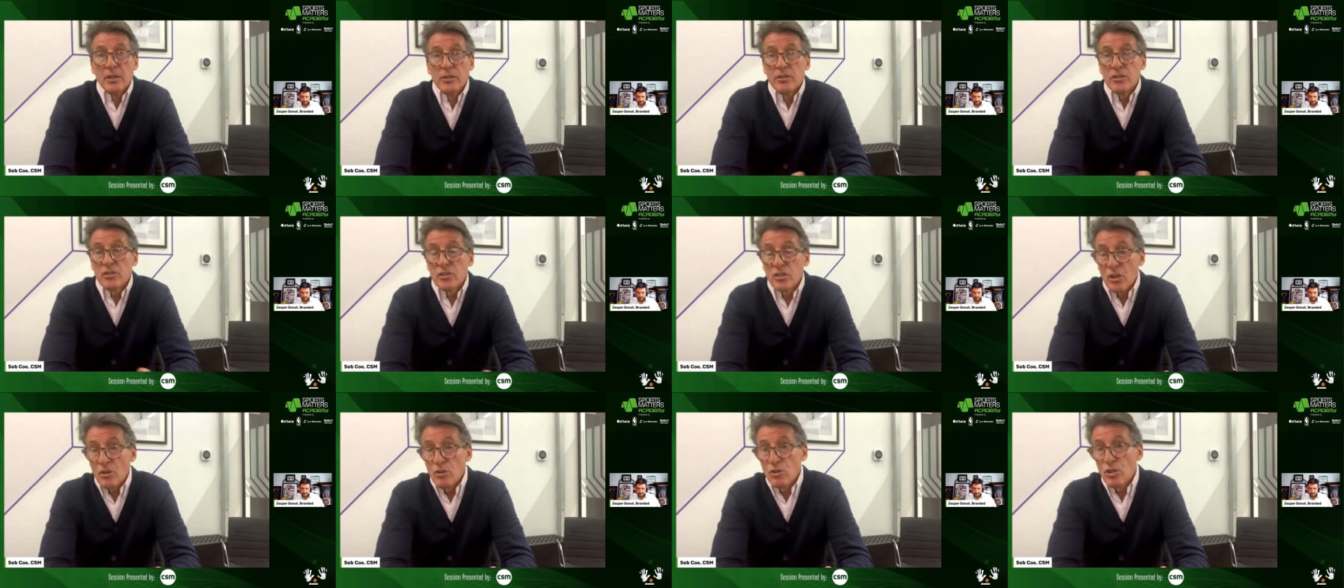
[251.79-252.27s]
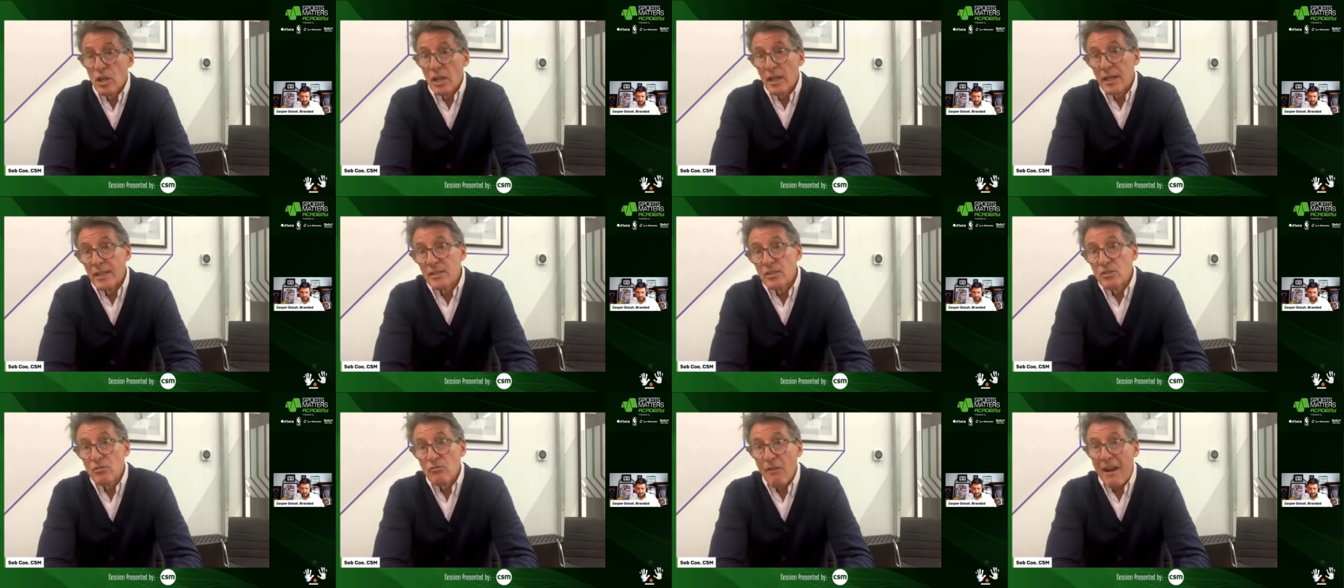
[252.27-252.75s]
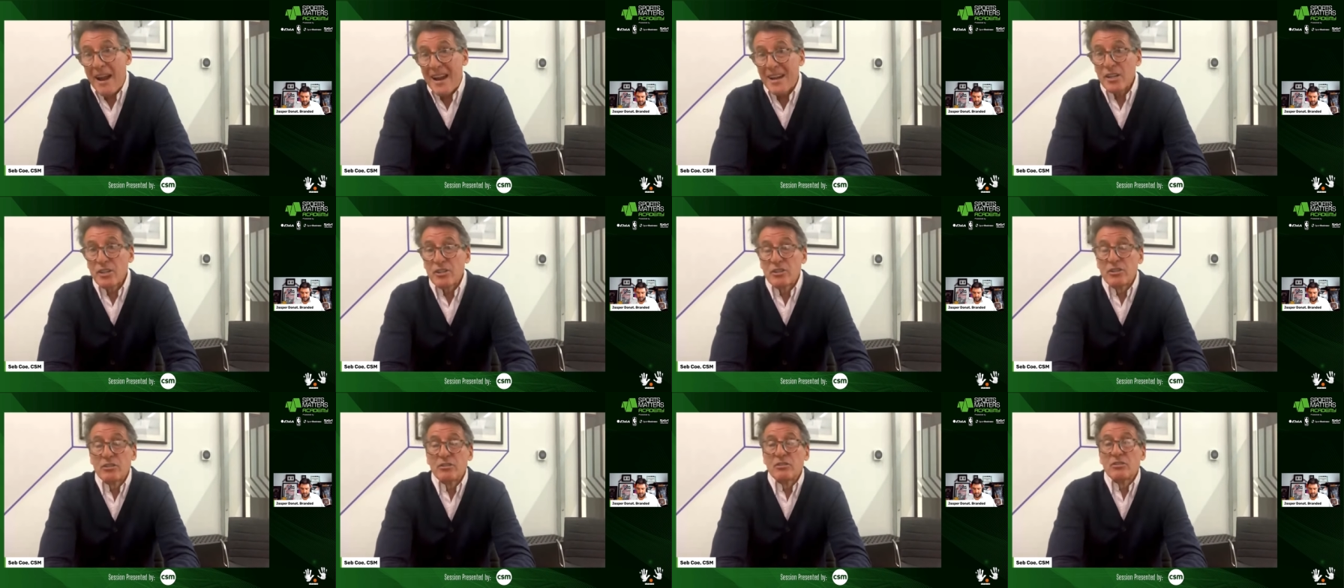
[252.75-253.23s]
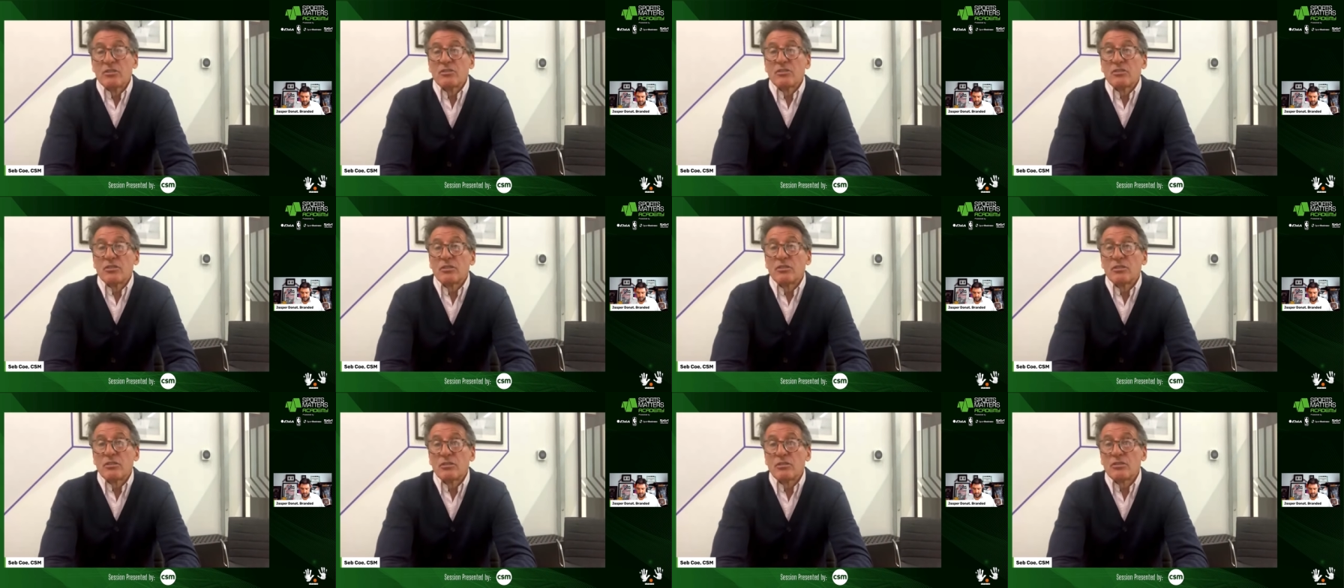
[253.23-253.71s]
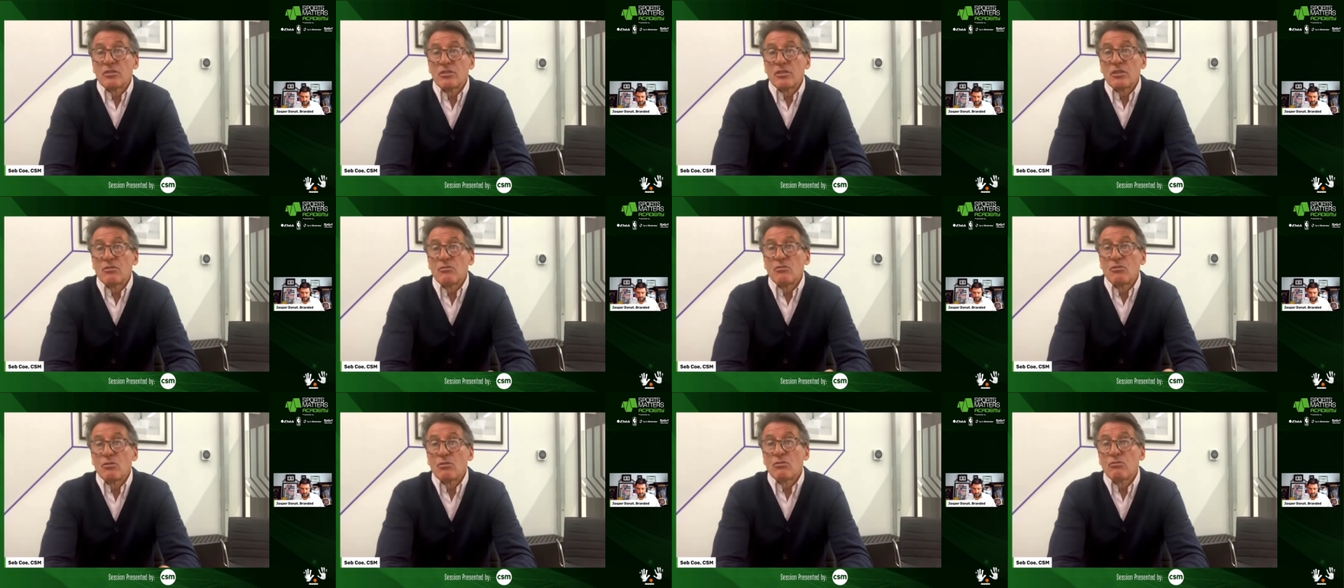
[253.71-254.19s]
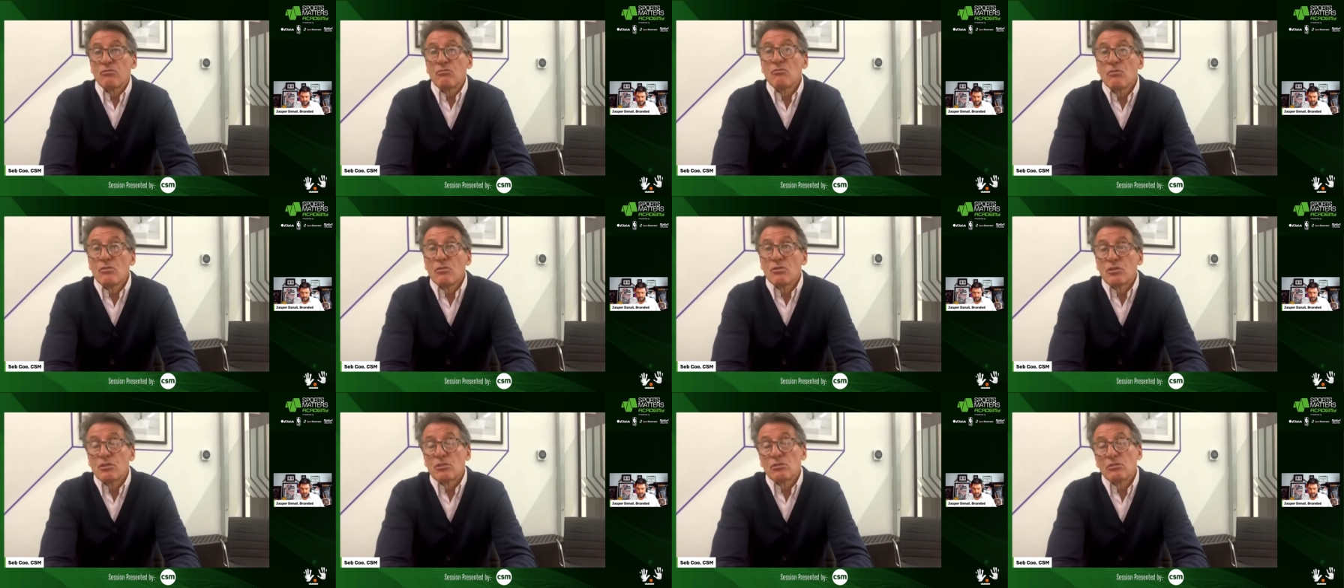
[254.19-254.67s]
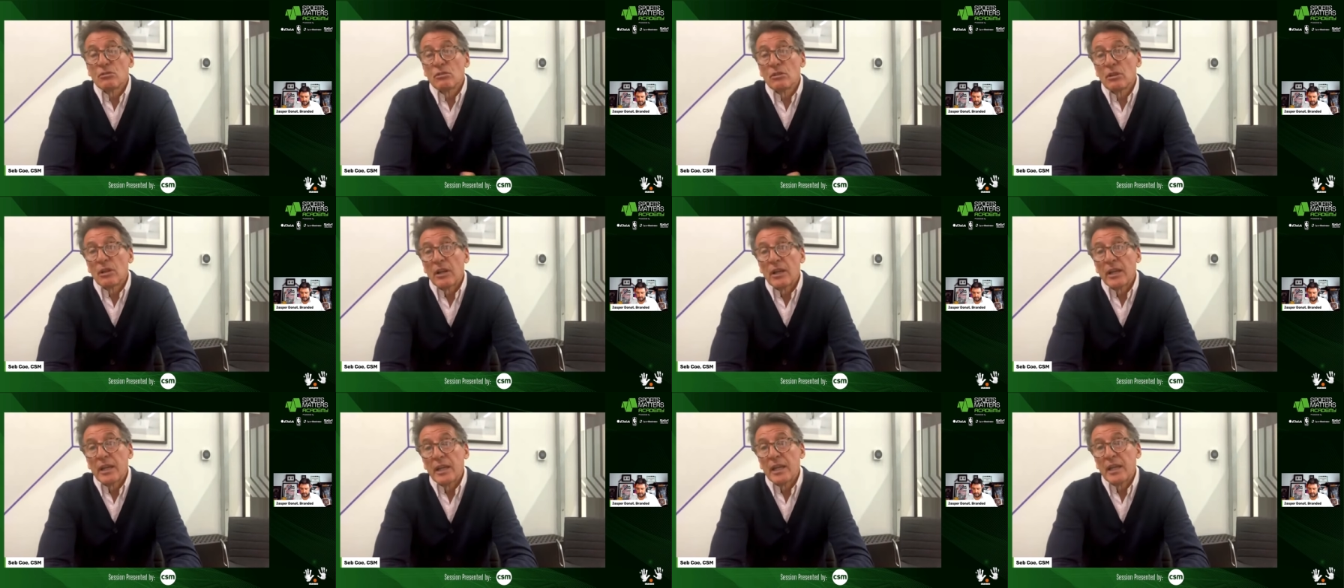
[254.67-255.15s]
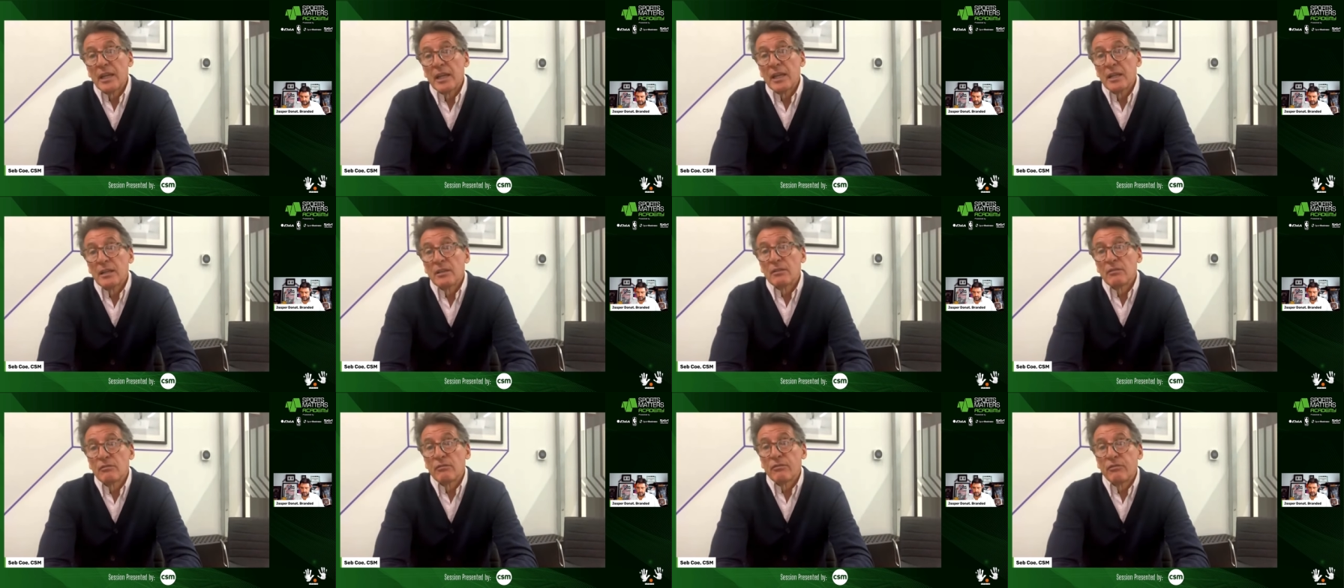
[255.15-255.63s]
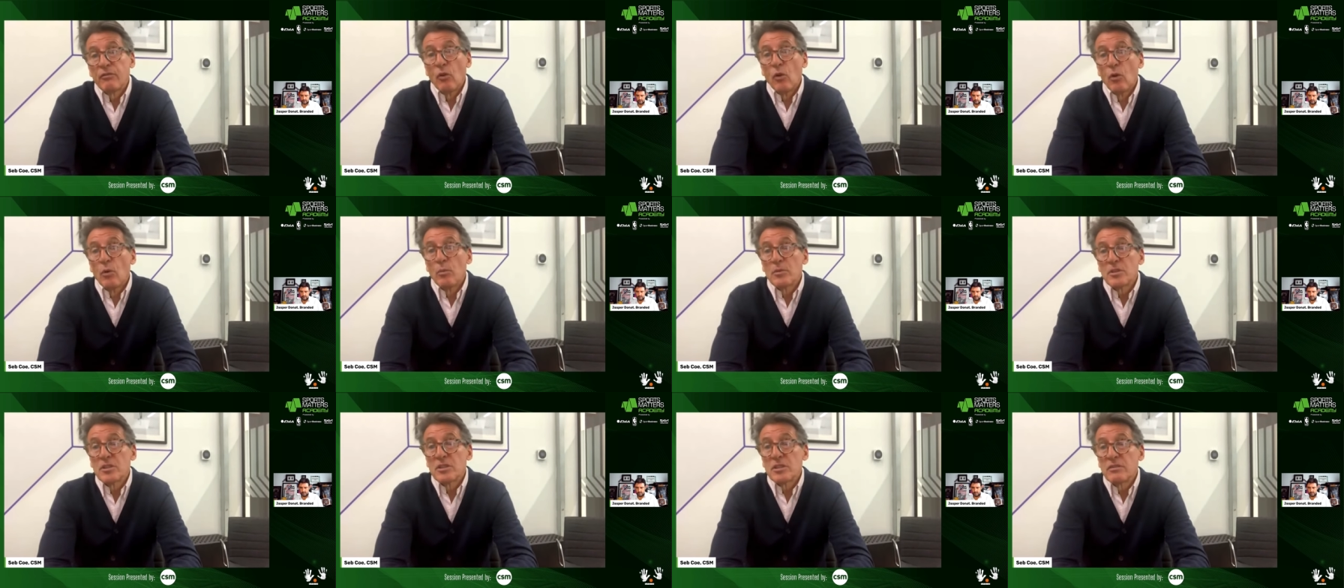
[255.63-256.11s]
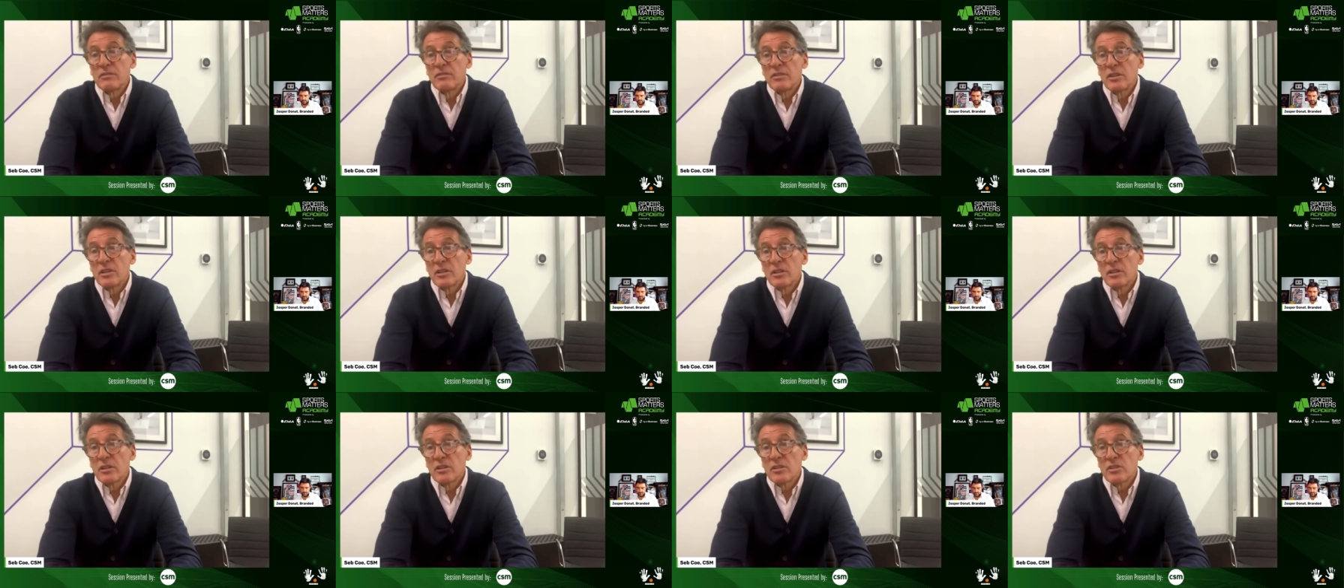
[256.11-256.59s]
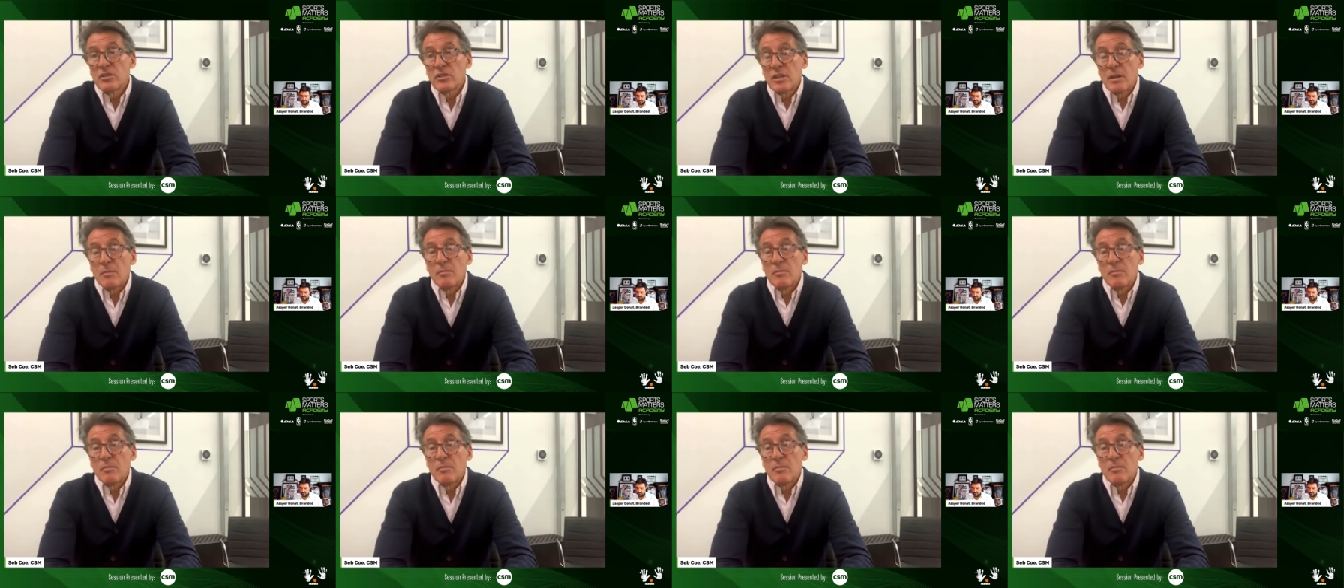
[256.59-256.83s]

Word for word: the social interactions that are so crucial in formative years,